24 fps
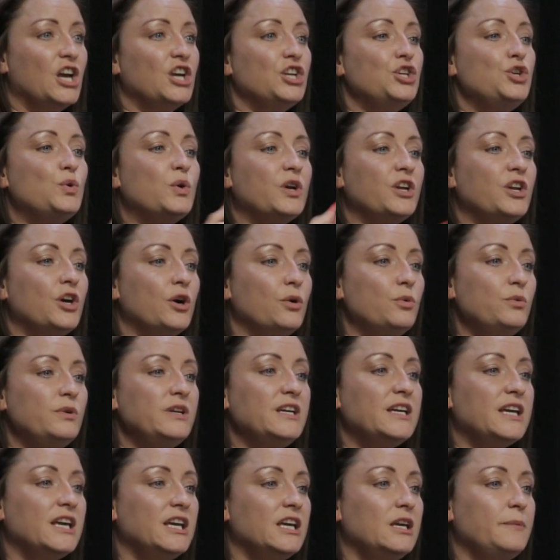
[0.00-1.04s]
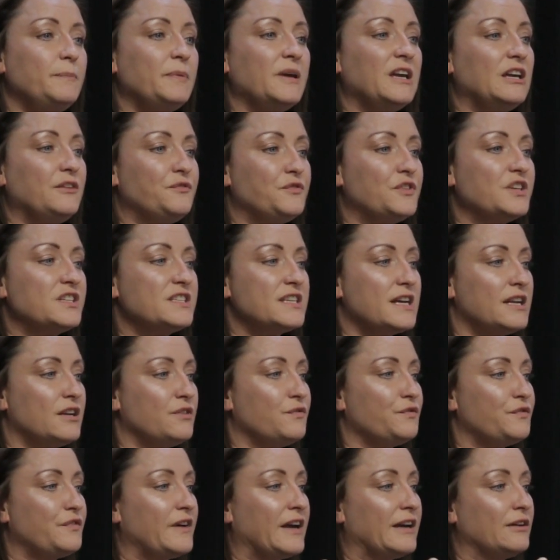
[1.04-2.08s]
You can only keep it if the
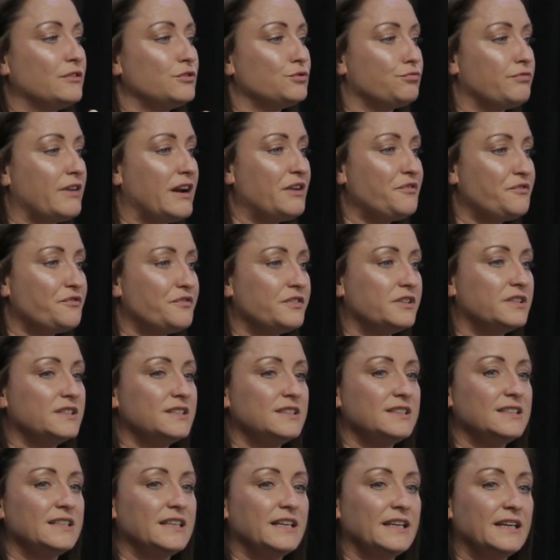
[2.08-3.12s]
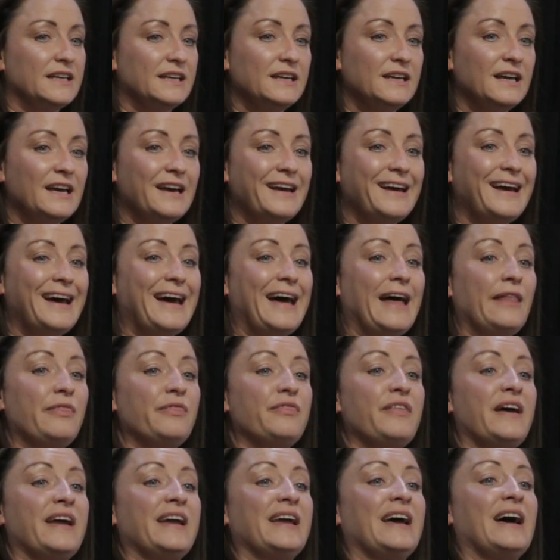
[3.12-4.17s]
tenant fails referencing
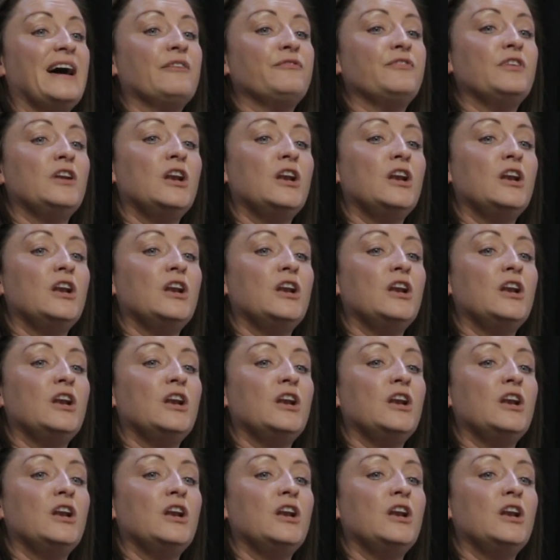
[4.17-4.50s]
and they have